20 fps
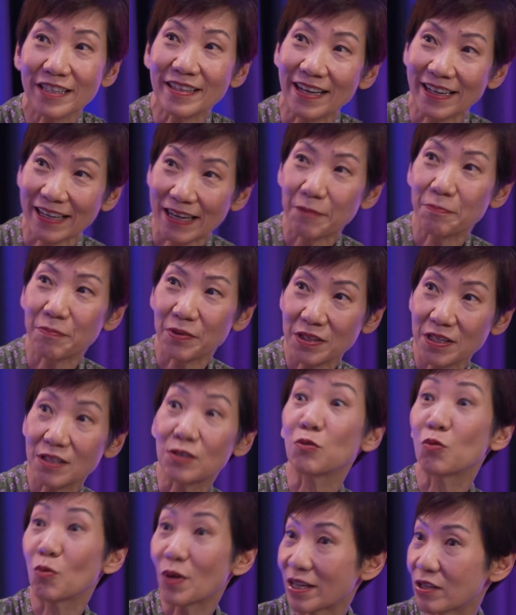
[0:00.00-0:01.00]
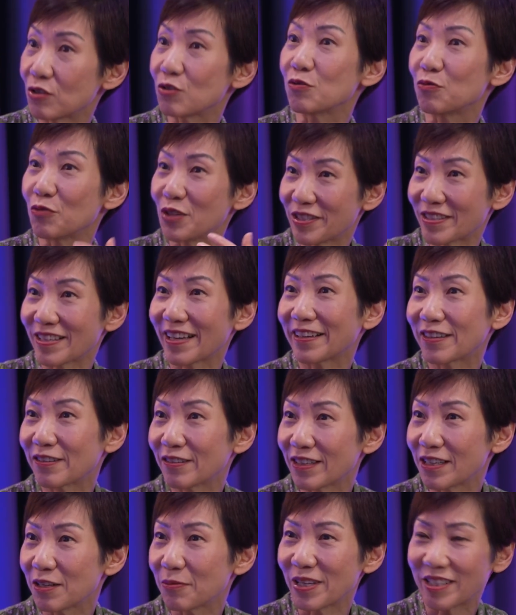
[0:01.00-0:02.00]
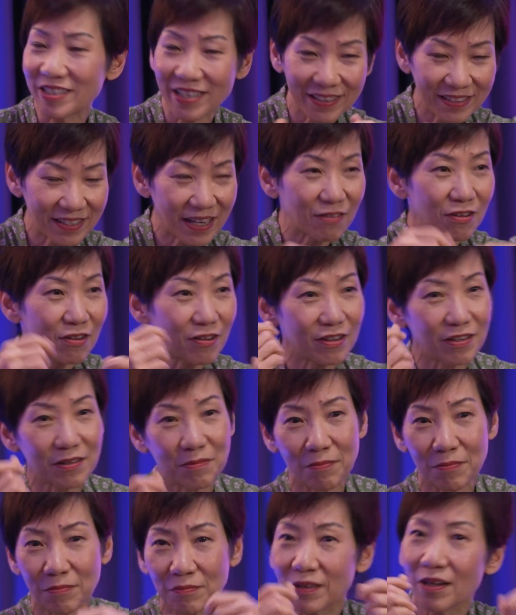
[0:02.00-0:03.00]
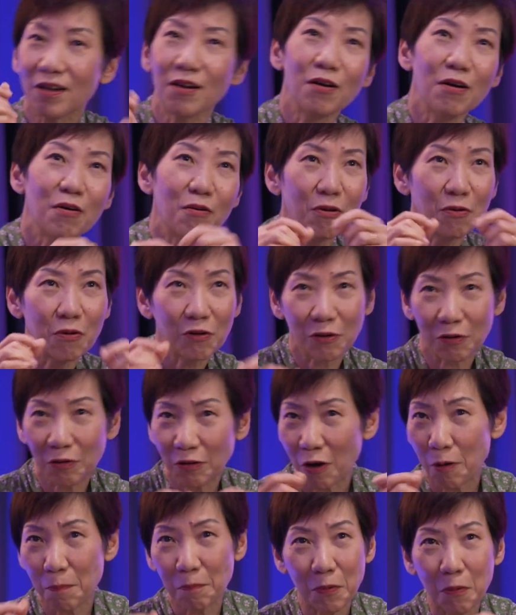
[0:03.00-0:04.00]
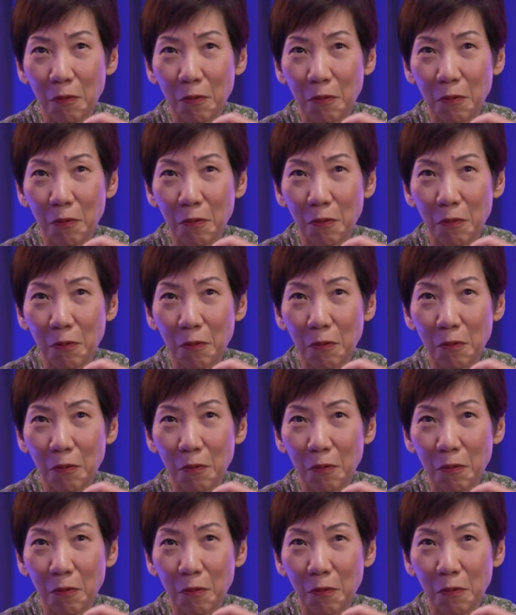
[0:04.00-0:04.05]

there are companies who want to recycle e-waste. Takes out all the copper